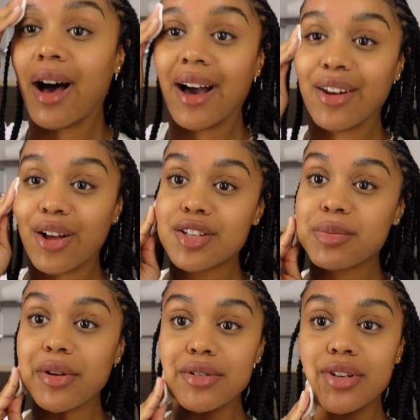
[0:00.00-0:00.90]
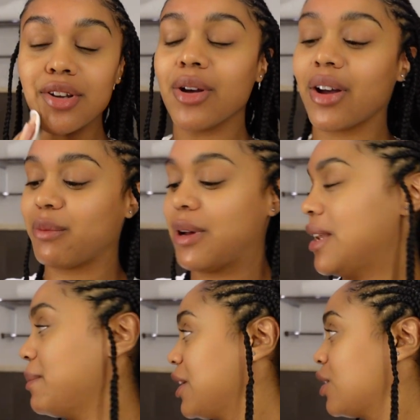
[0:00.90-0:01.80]
I last spoke to you. Wait,
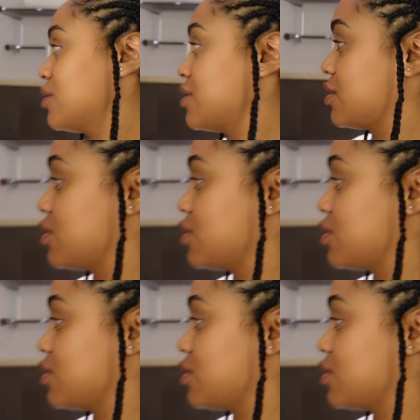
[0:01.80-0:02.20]
let me close this